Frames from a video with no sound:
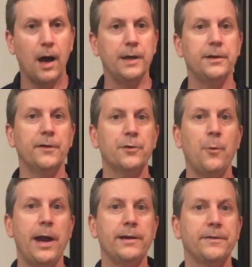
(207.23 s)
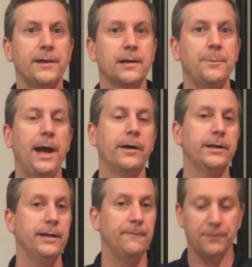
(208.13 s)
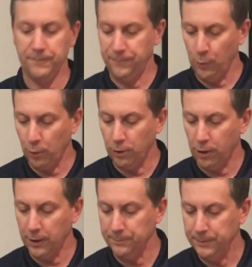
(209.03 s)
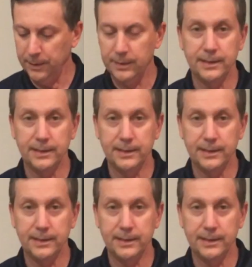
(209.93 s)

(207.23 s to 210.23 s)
Another way to think about it, if the forearm